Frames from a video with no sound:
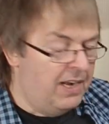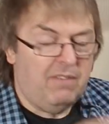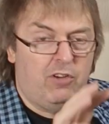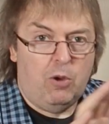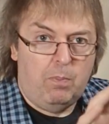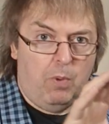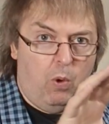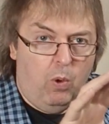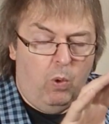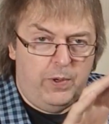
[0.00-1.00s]
Now I've got
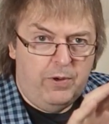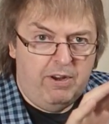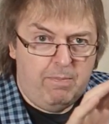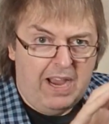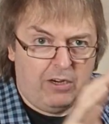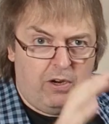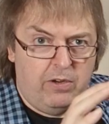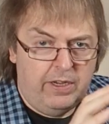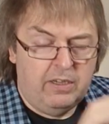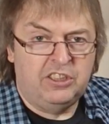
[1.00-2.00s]
ordinary macro
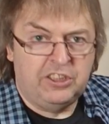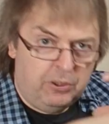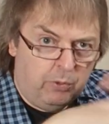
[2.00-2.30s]
units and